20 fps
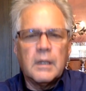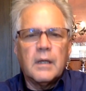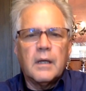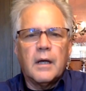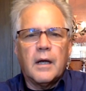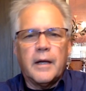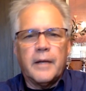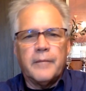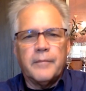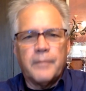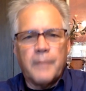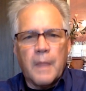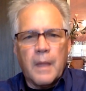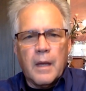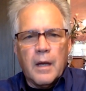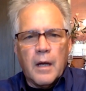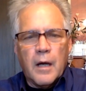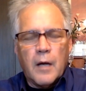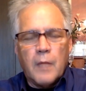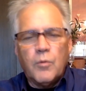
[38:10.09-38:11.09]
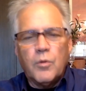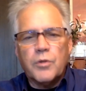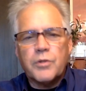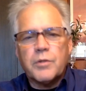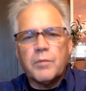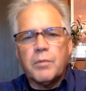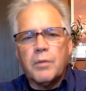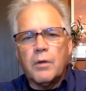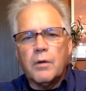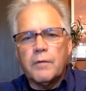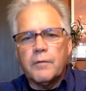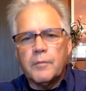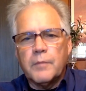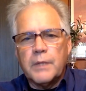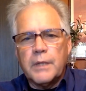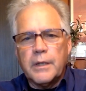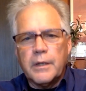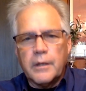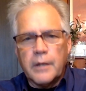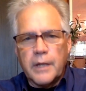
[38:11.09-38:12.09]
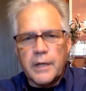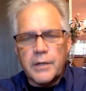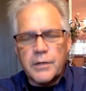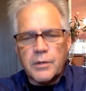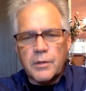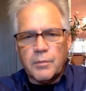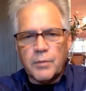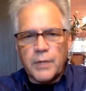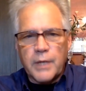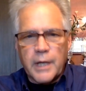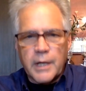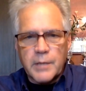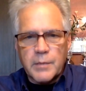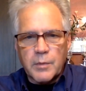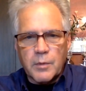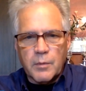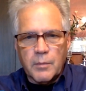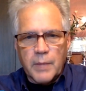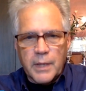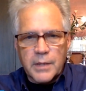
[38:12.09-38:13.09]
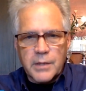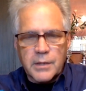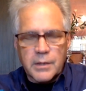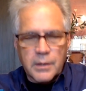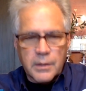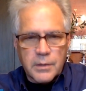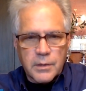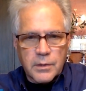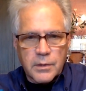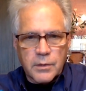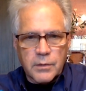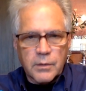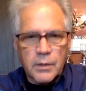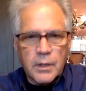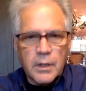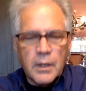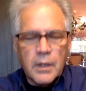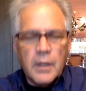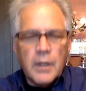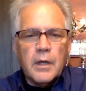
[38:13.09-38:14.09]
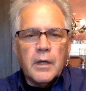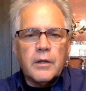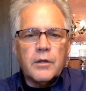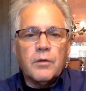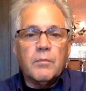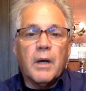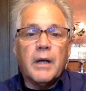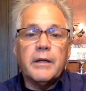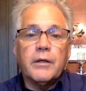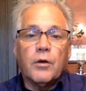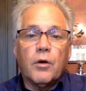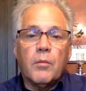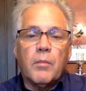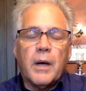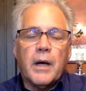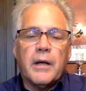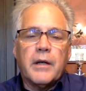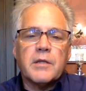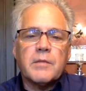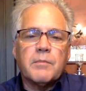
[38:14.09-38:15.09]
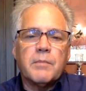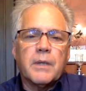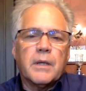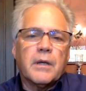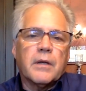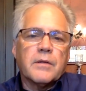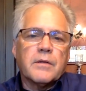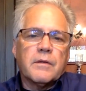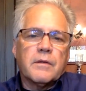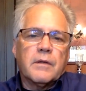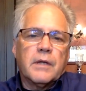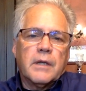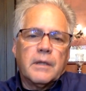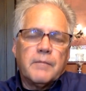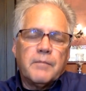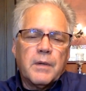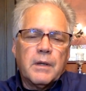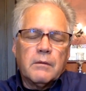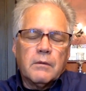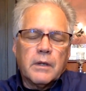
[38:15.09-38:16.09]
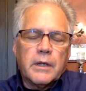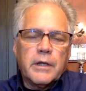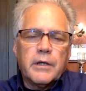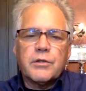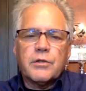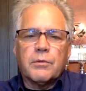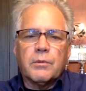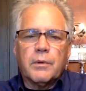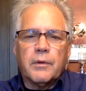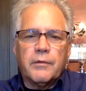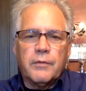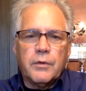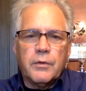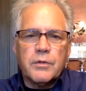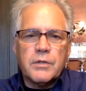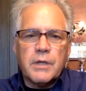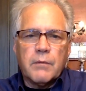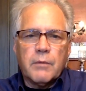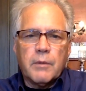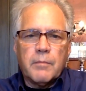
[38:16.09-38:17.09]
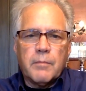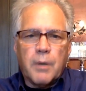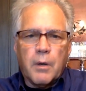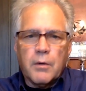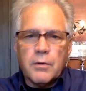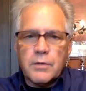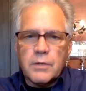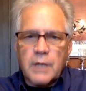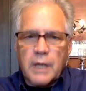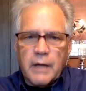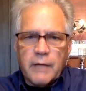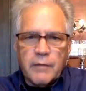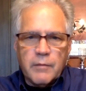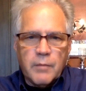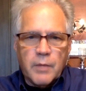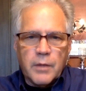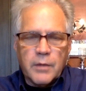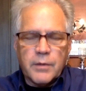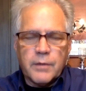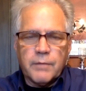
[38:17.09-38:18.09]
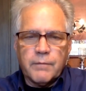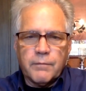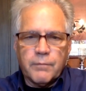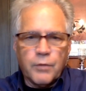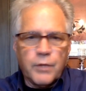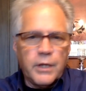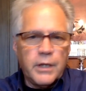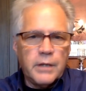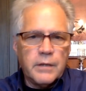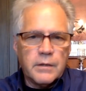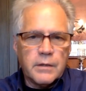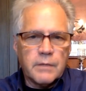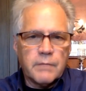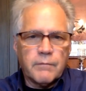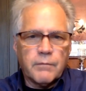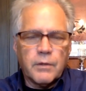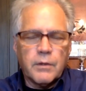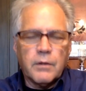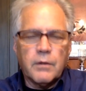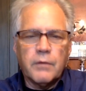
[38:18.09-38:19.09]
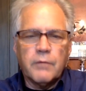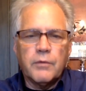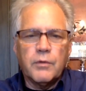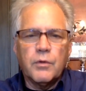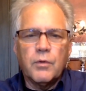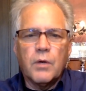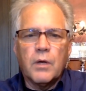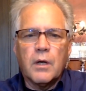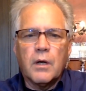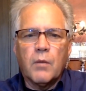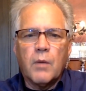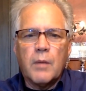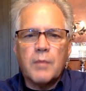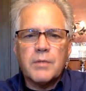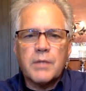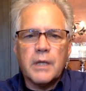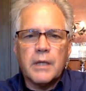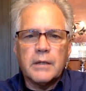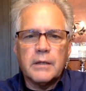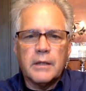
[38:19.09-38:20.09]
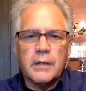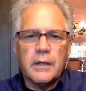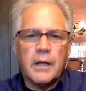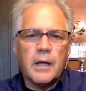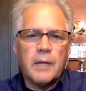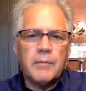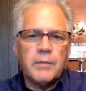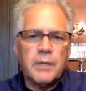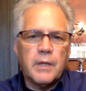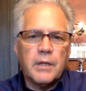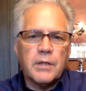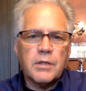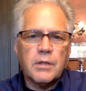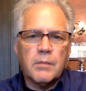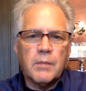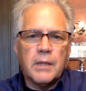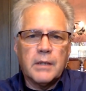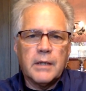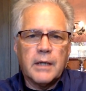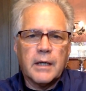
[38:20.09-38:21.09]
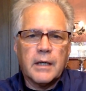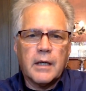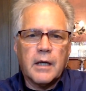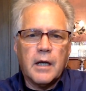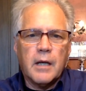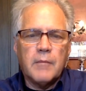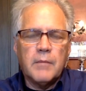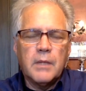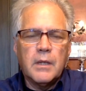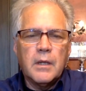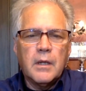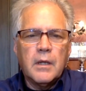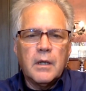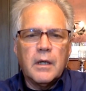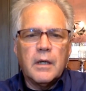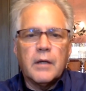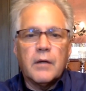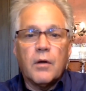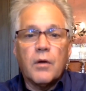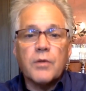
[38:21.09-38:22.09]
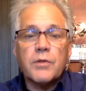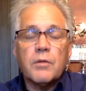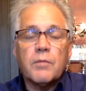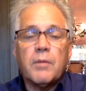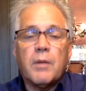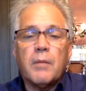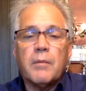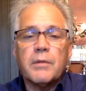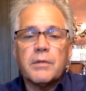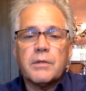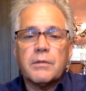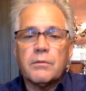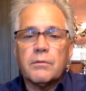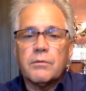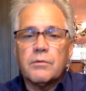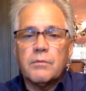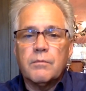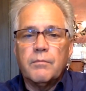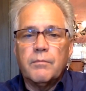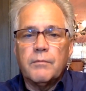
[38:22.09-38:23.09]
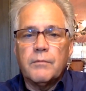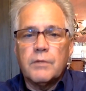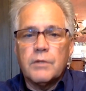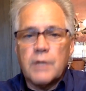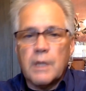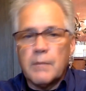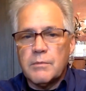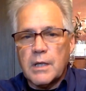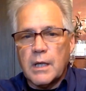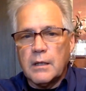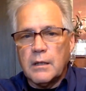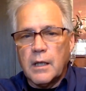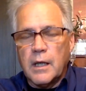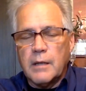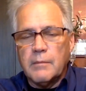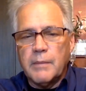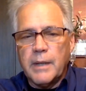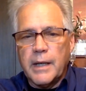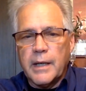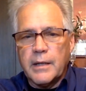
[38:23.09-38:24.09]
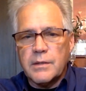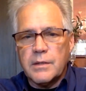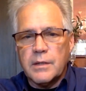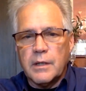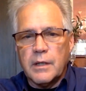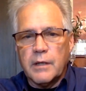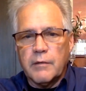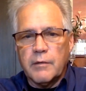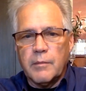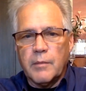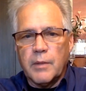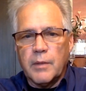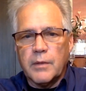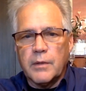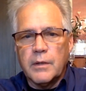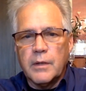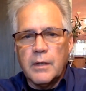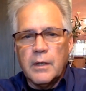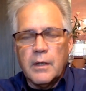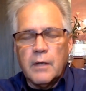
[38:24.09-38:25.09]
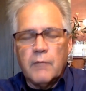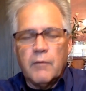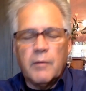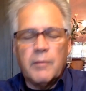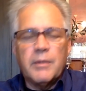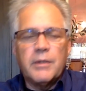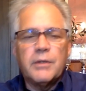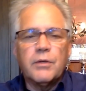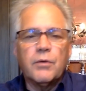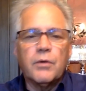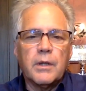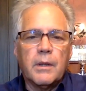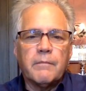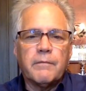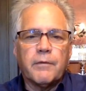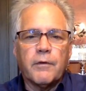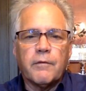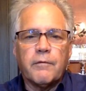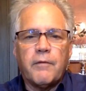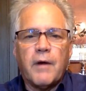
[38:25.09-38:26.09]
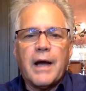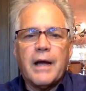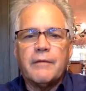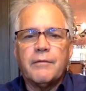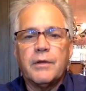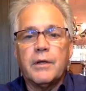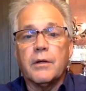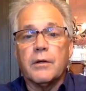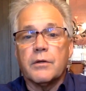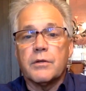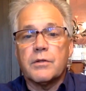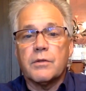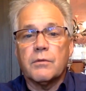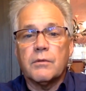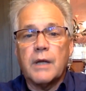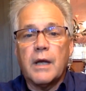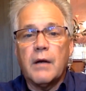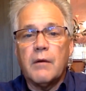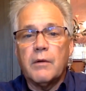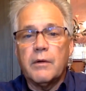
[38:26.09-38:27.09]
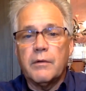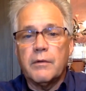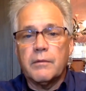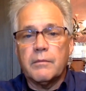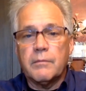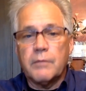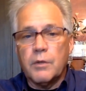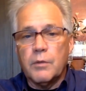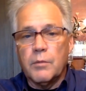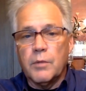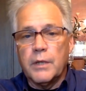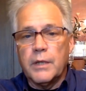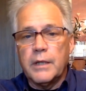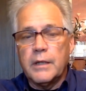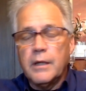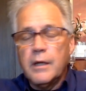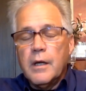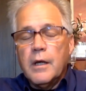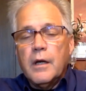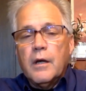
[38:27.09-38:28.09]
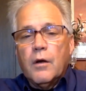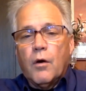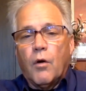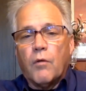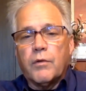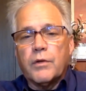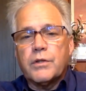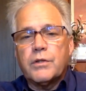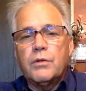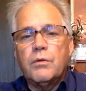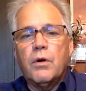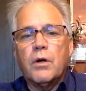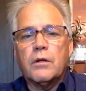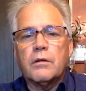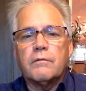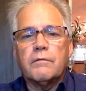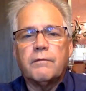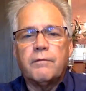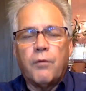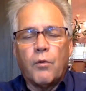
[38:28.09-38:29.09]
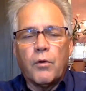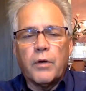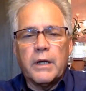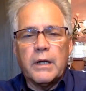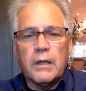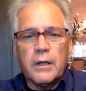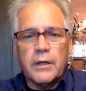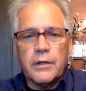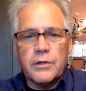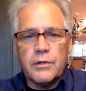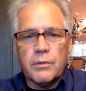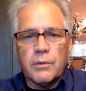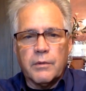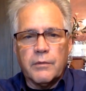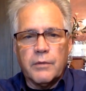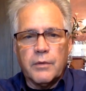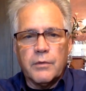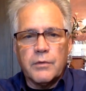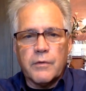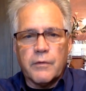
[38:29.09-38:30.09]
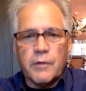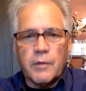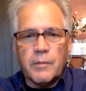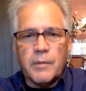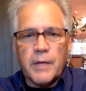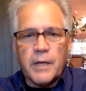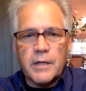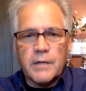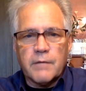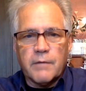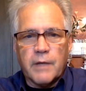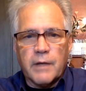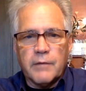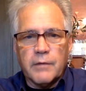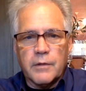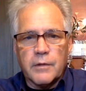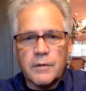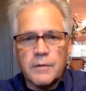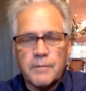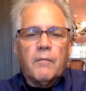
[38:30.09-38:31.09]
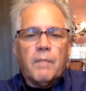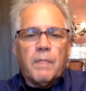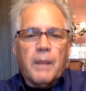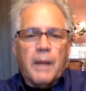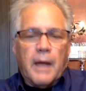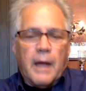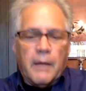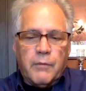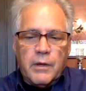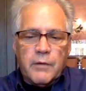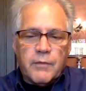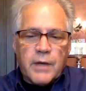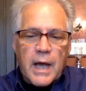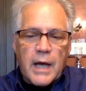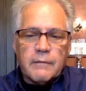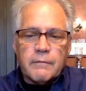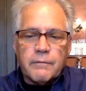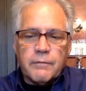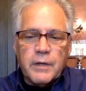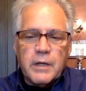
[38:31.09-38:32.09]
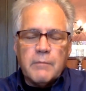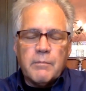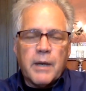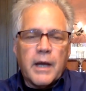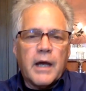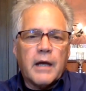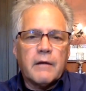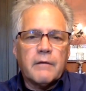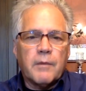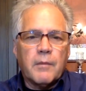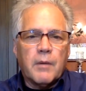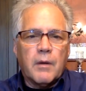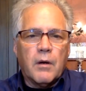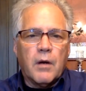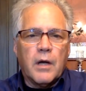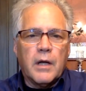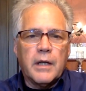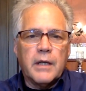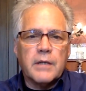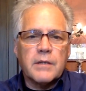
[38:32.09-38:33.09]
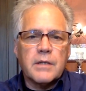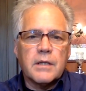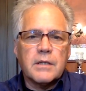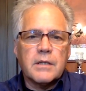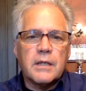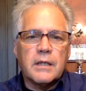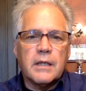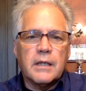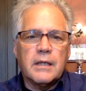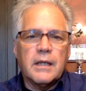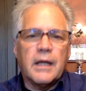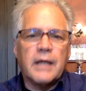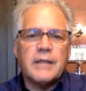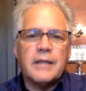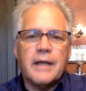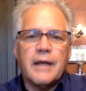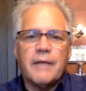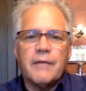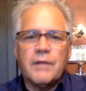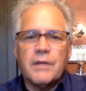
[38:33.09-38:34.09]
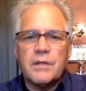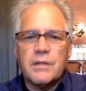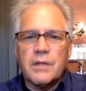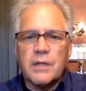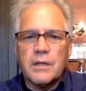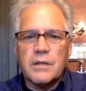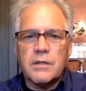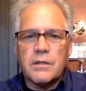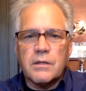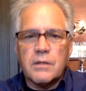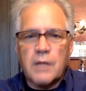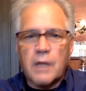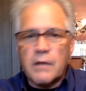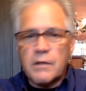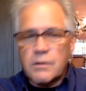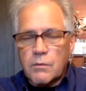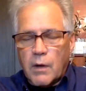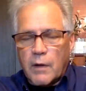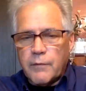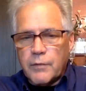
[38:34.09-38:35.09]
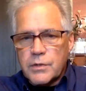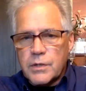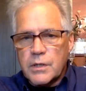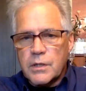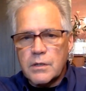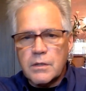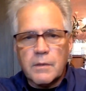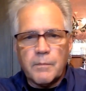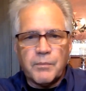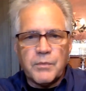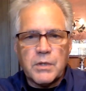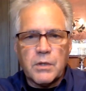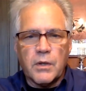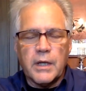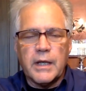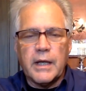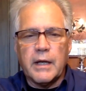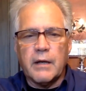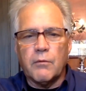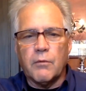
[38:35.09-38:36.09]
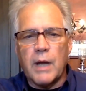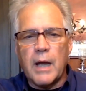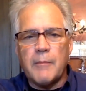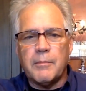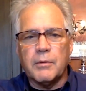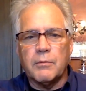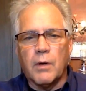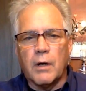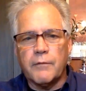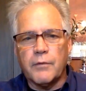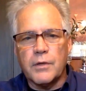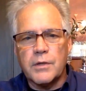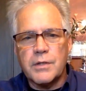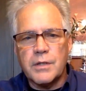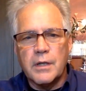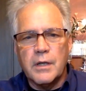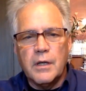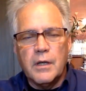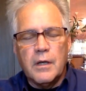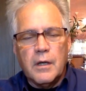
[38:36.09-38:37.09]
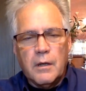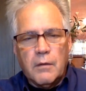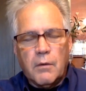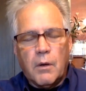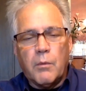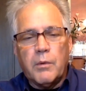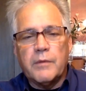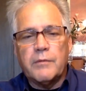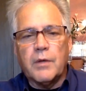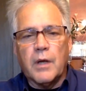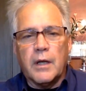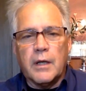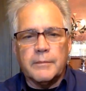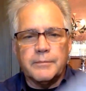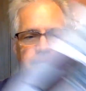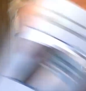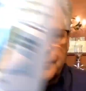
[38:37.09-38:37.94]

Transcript: Hi, I'm Will Chapleau from the International Pre-Hospital Medicine Institute. You might know about us because of the literature reviews that we post every month free to, for your review on our website at iphmi.com and also published through JEMS Online magazine every month. We've been doing them for five years, so now we've accumulated over 240 literature reviews over the past five years. And we've gotten feedback from our audience that said they'd like to have these things as desk references, so they'd had a rapid reference. Well, we've done it.